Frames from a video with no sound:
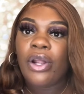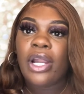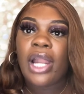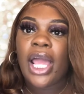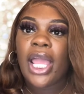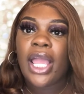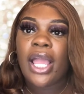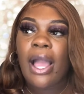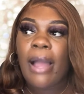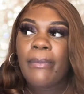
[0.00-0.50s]

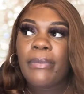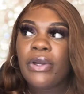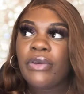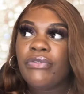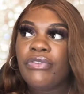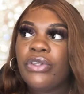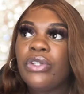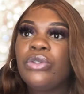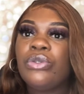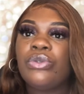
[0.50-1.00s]
Like, I'm
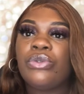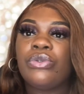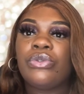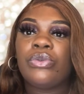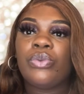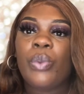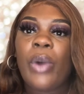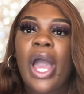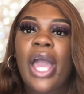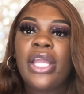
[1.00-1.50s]
confused.
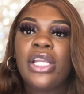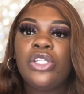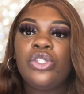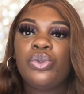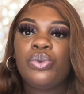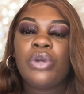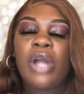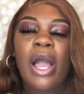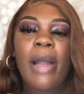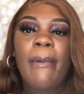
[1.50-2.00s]
Why did
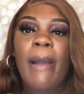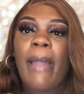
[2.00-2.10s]
you come?